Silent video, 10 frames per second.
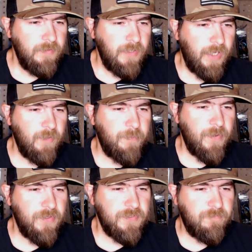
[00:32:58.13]
Aaron
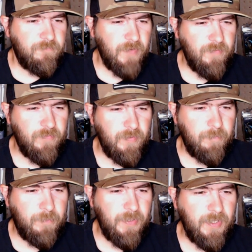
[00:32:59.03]
Paulson, favorite
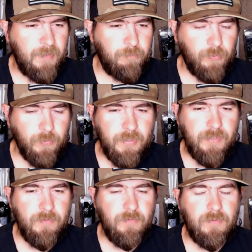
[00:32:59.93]
big
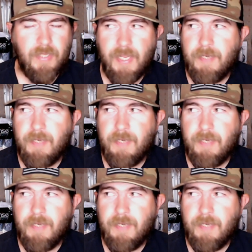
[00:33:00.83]
bluegill glide